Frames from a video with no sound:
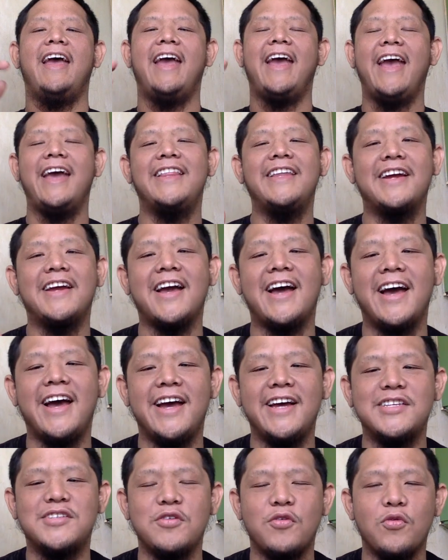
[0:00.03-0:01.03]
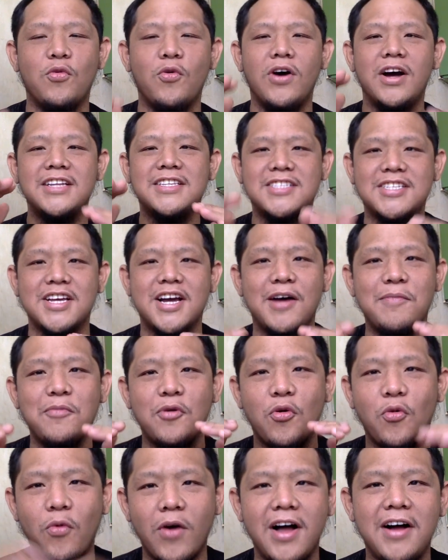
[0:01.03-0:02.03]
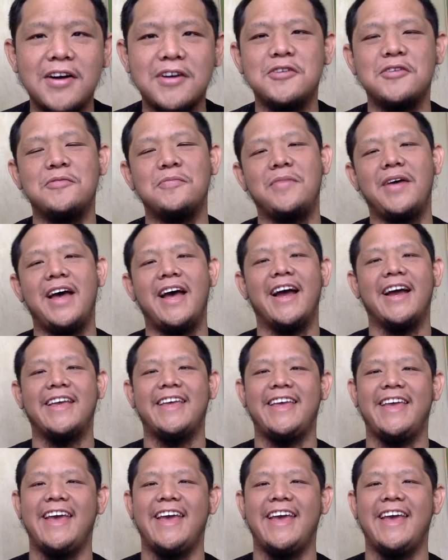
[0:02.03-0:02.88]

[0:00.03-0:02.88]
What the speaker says: Hey there guys, what's up? Welcome back.